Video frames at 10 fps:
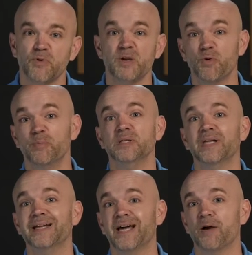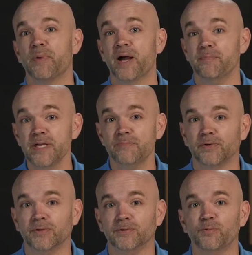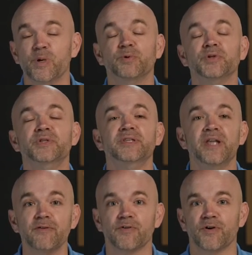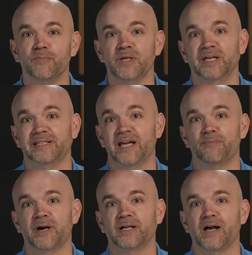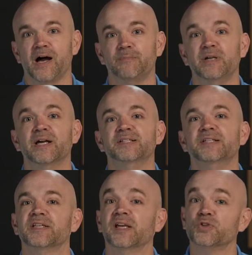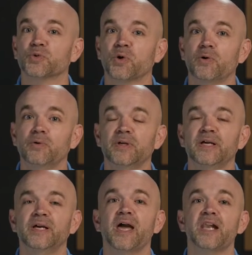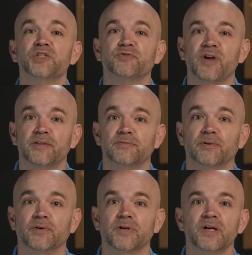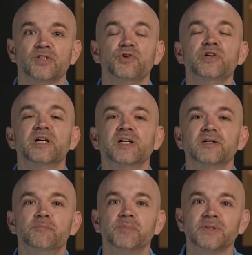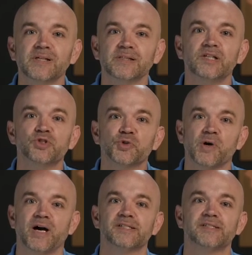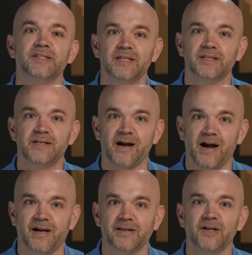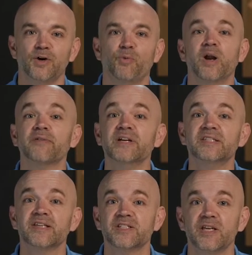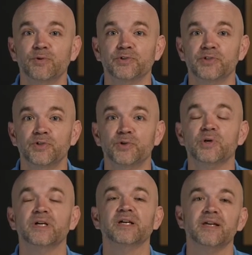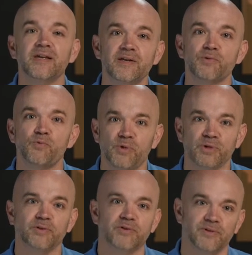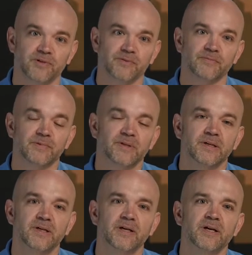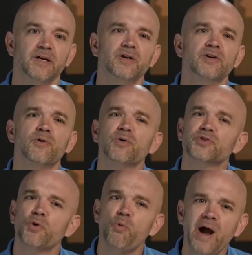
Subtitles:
we will be let down by people, we will never be let down by God because he's in control and he's faithful. So you can completely trust in God. Whatever he says he will do, he will do. So